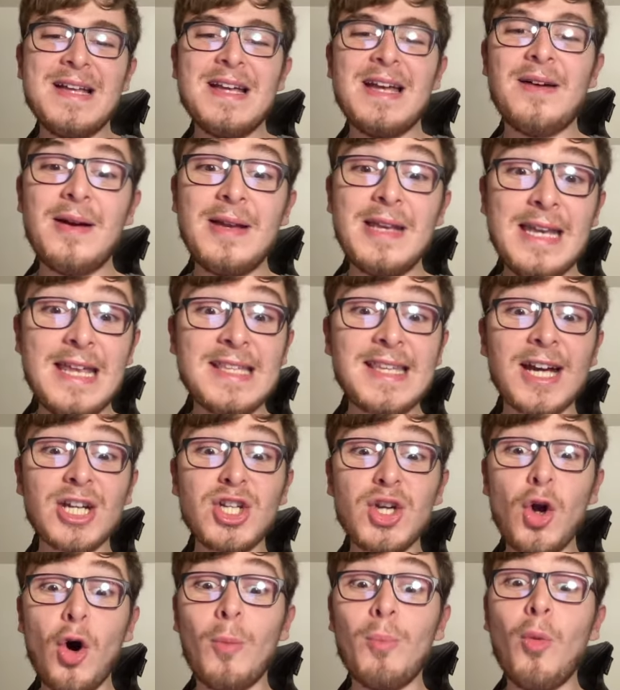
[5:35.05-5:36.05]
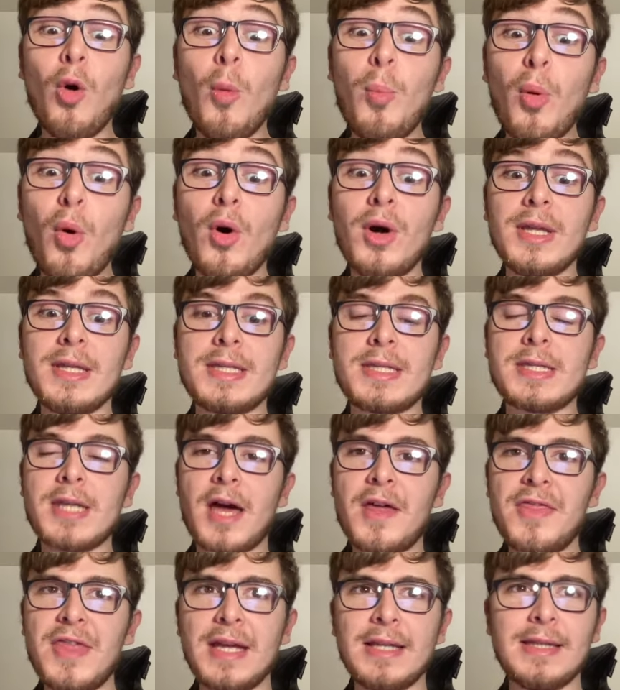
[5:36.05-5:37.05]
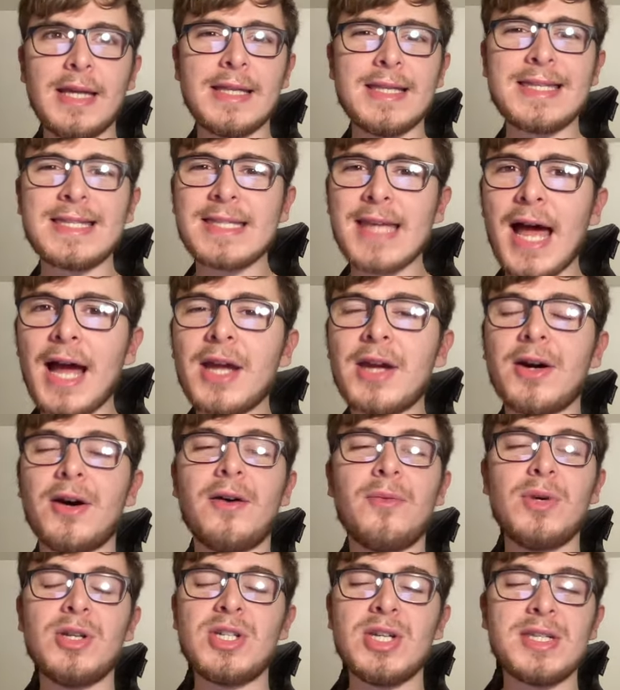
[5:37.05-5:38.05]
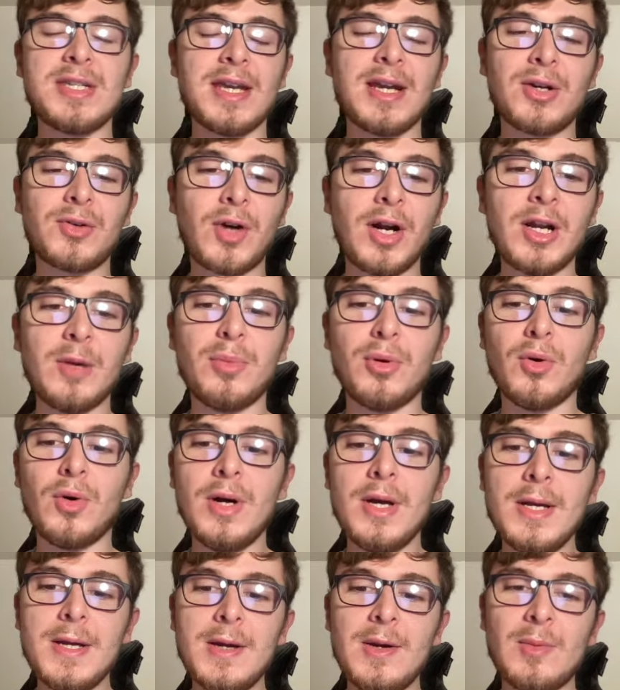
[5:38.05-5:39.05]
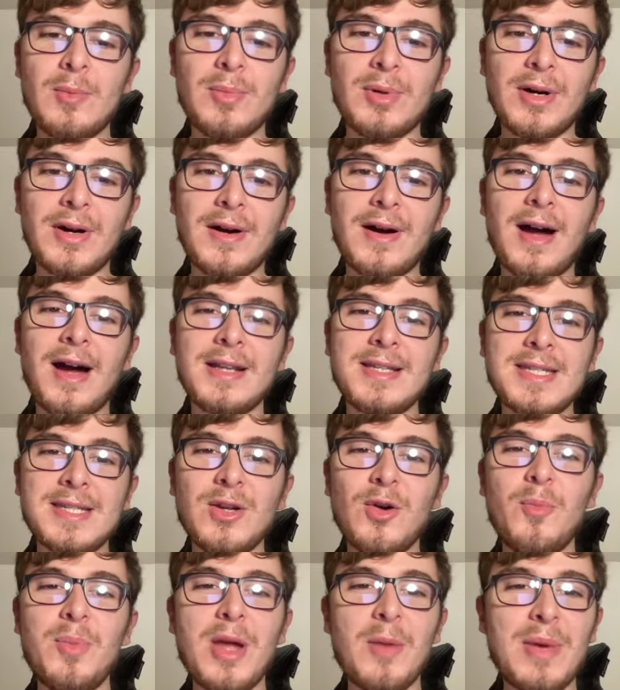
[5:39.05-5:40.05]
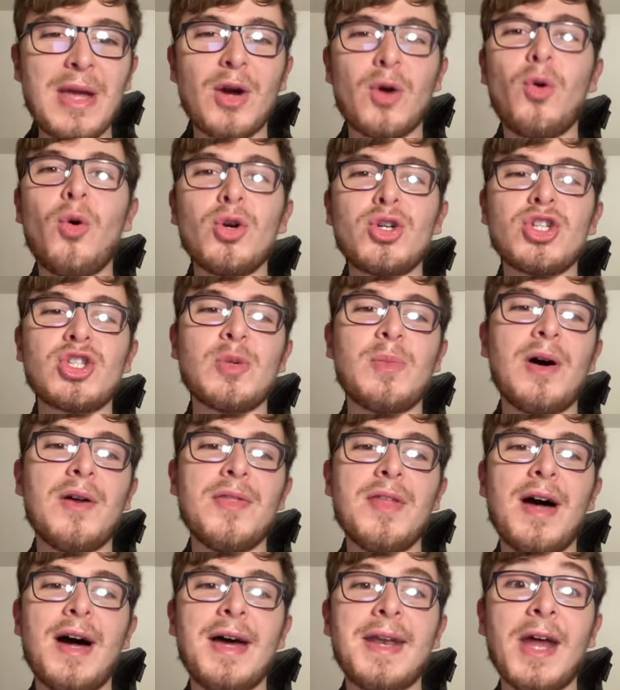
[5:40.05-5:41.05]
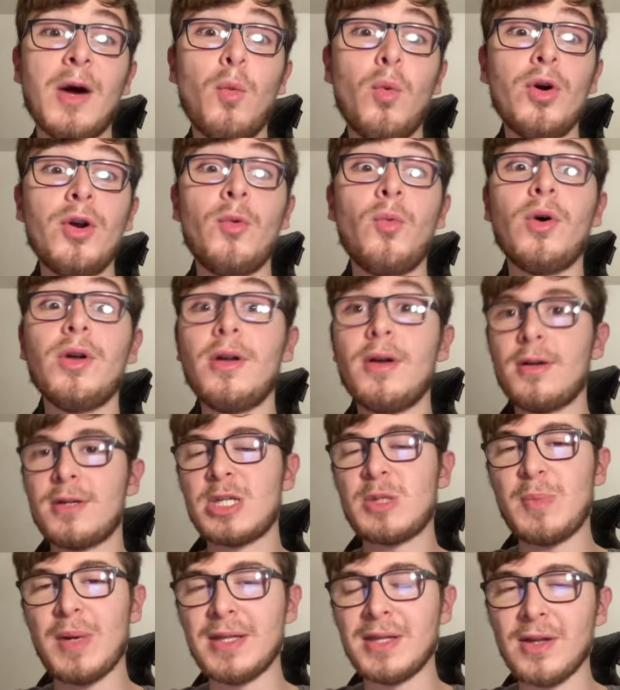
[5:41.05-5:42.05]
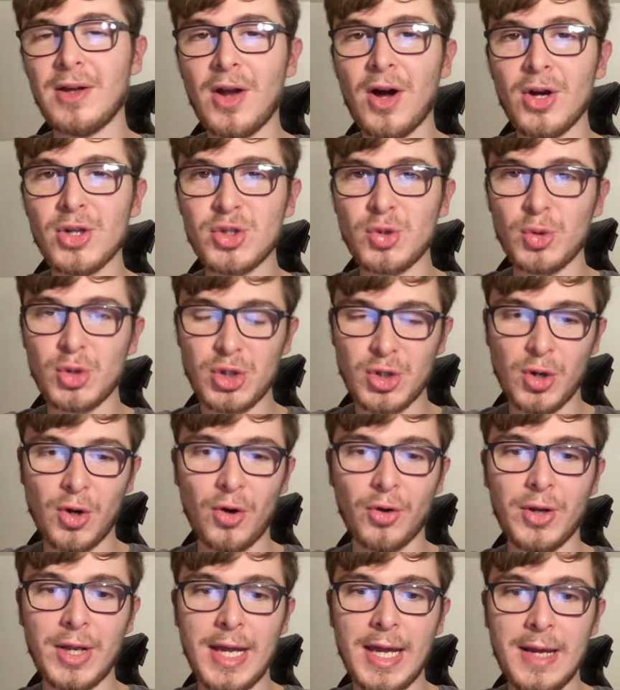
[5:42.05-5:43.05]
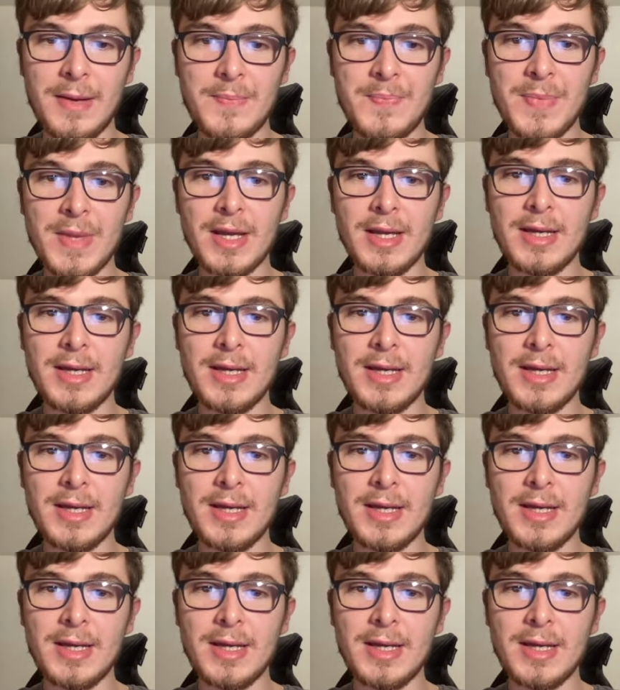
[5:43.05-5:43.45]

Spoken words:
I mean, he's actually got more points, I think, than Saka, which is incredible. But I'd still be a bit cautious about that, and I wouldn't want to spend the Arsenal slot on him.